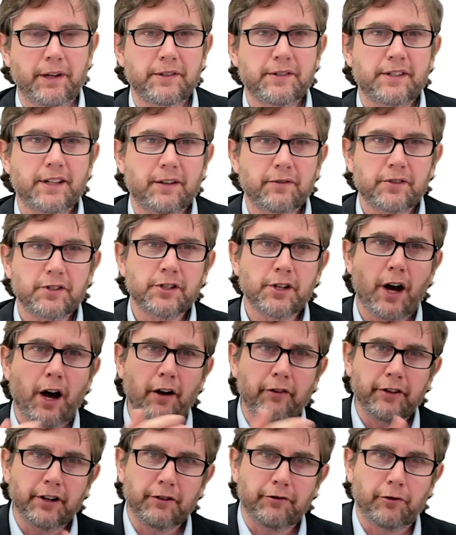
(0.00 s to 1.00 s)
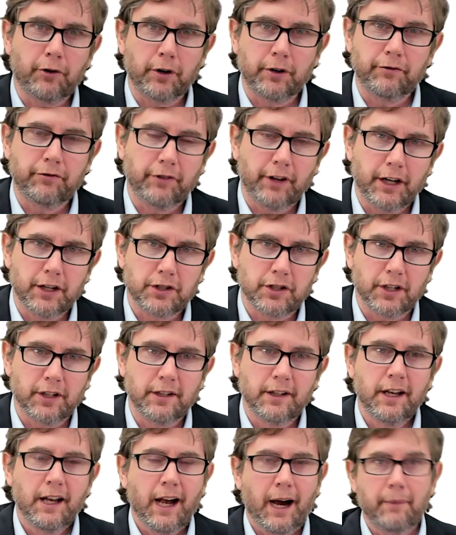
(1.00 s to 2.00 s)
Instead of solving for inflation,
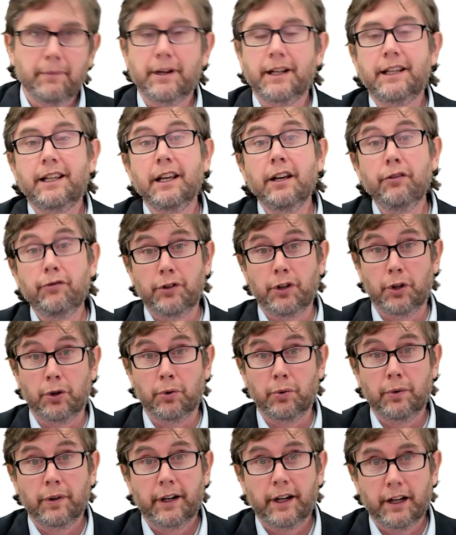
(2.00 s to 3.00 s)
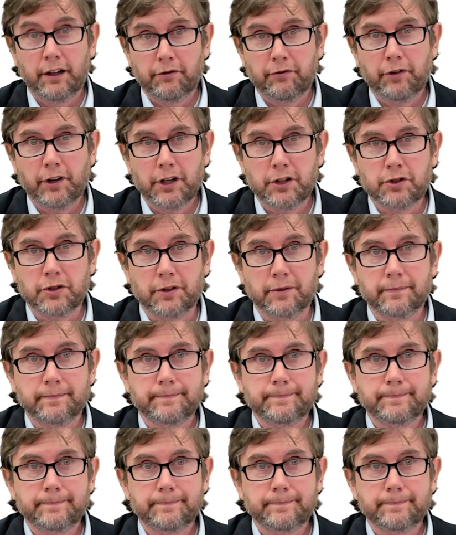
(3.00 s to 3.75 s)
I'm going to give you inflation.